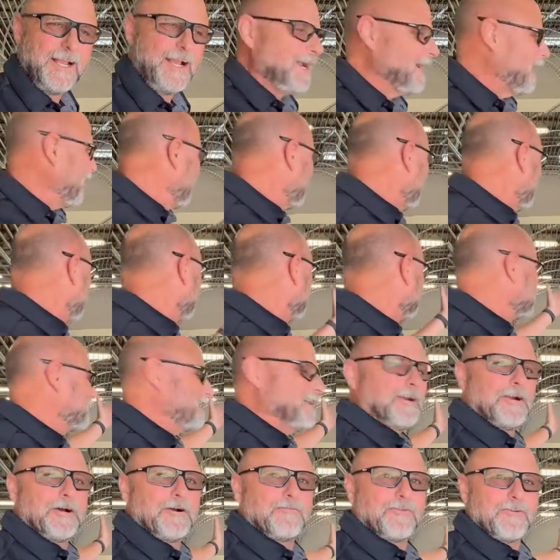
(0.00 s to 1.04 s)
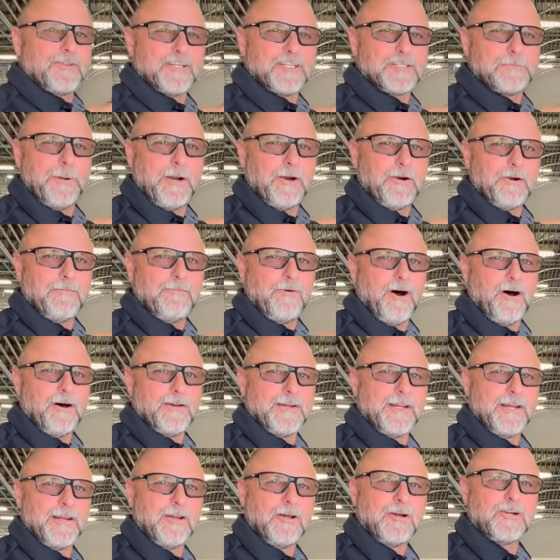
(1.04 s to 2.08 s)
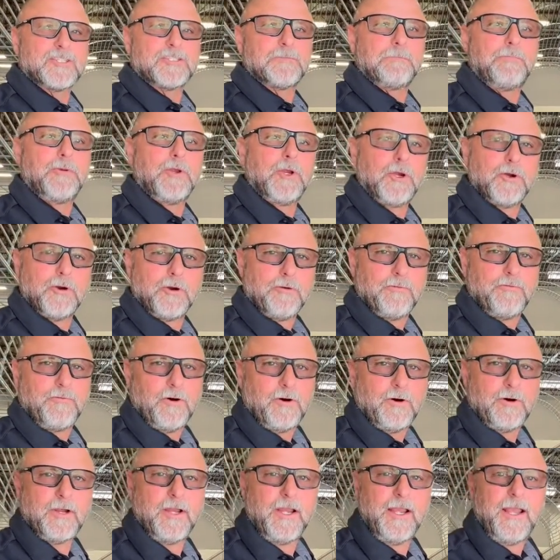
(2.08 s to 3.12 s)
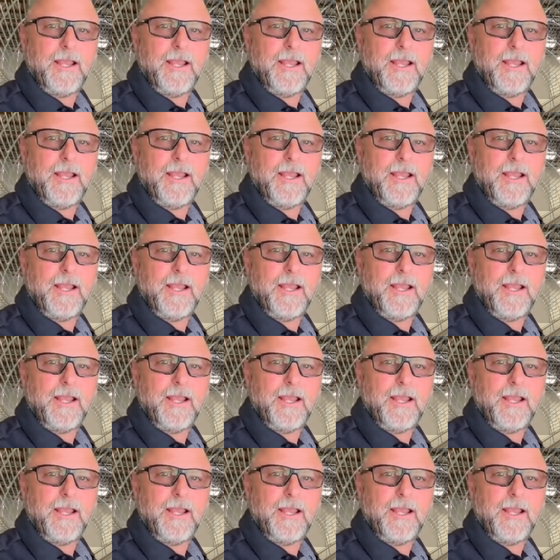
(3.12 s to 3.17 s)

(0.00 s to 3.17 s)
I can't get over this barrel vault. It looks beautiful.